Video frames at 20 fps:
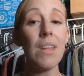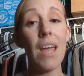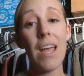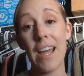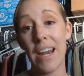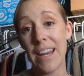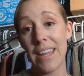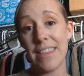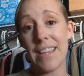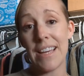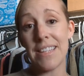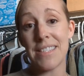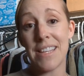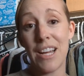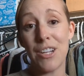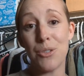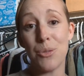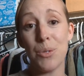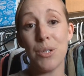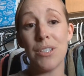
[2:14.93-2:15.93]
I gotta get that
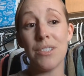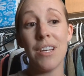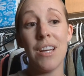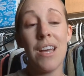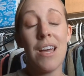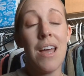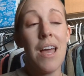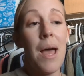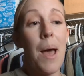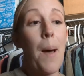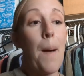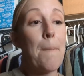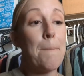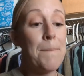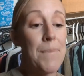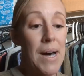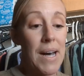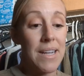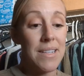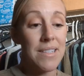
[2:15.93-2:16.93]
scheduled,
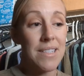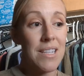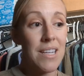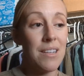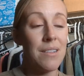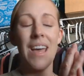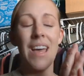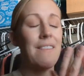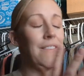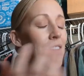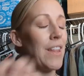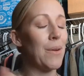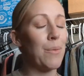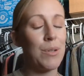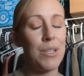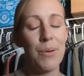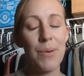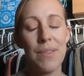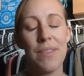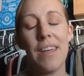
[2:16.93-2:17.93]
but I feel like
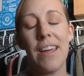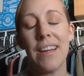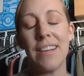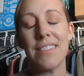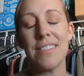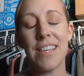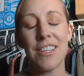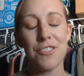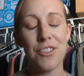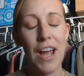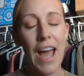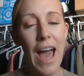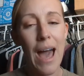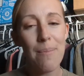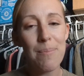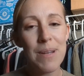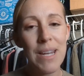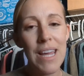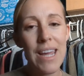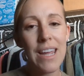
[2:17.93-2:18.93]
we're doing things. Things are
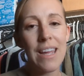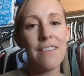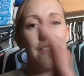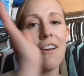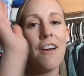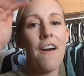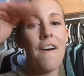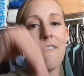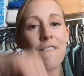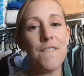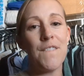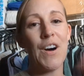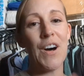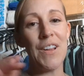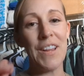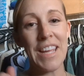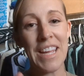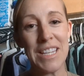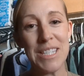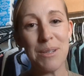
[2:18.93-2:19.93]
happening,
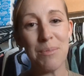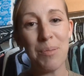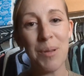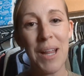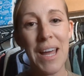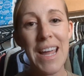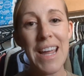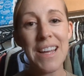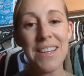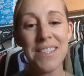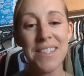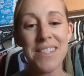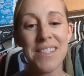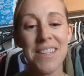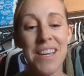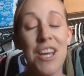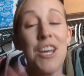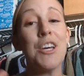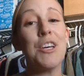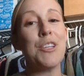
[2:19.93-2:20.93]
falling into place.
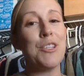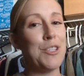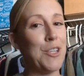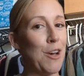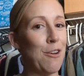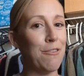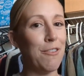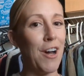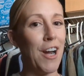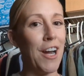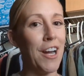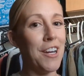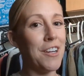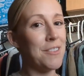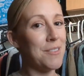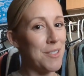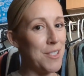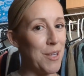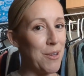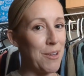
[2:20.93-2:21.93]
So far,
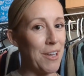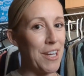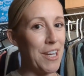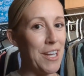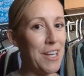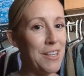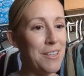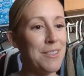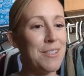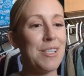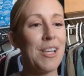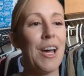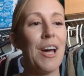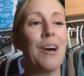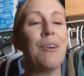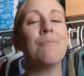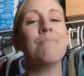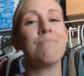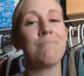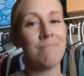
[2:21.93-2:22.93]
so good.
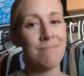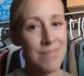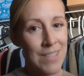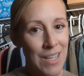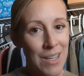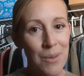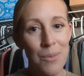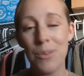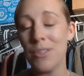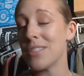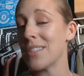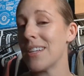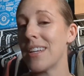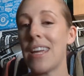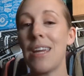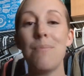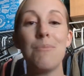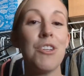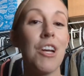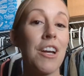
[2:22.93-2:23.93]
So we're just gonna
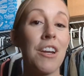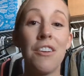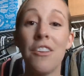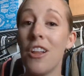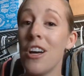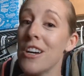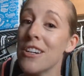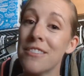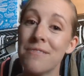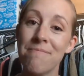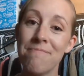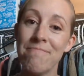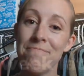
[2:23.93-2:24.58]
keep chugging along.